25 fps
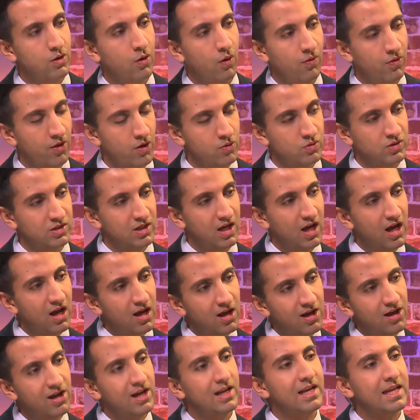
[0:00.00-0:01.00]
been on those
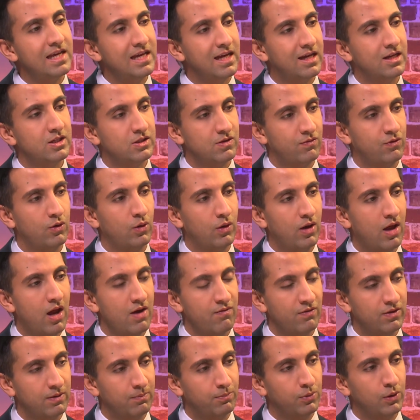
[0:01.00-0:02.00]
early years of your
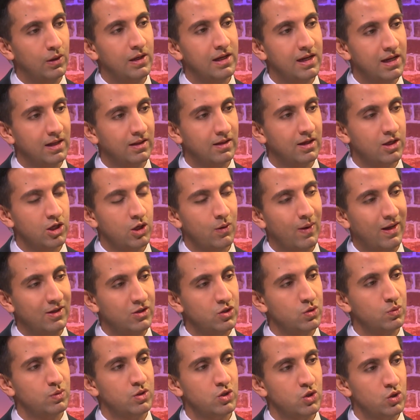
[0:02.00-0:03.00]
life and the bullying that you
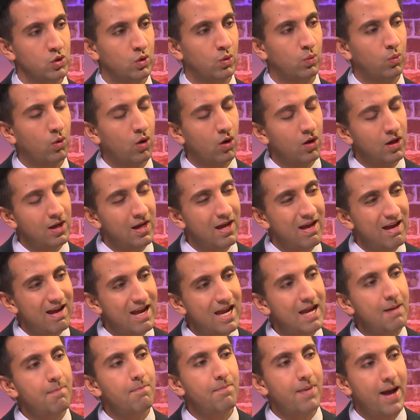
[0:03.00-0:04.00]
had to endure? What
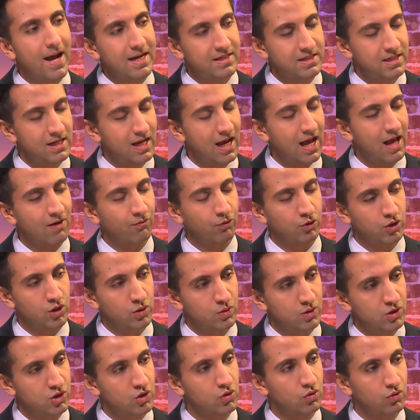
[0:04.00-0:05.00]
impact did it have on
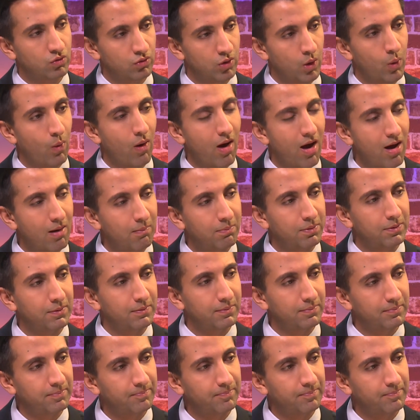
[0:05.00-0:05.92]
you as you grew up?